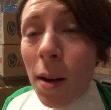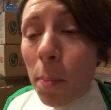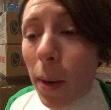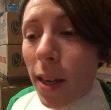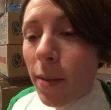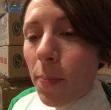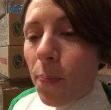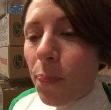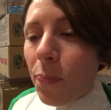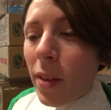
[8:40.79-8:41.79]
But
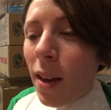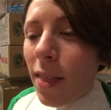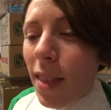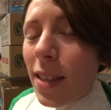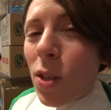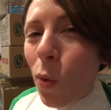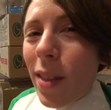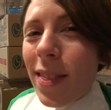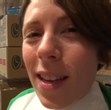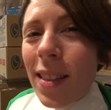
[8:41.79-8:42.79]
that's
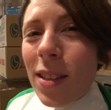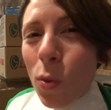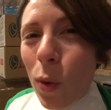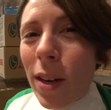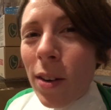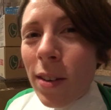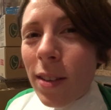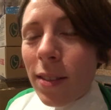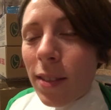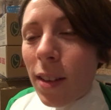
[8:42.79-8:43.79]
one thing that's weird
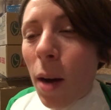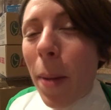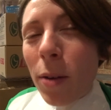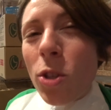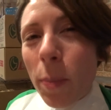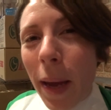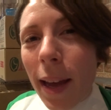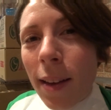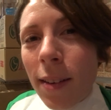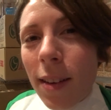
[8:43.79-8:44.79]
about Japan.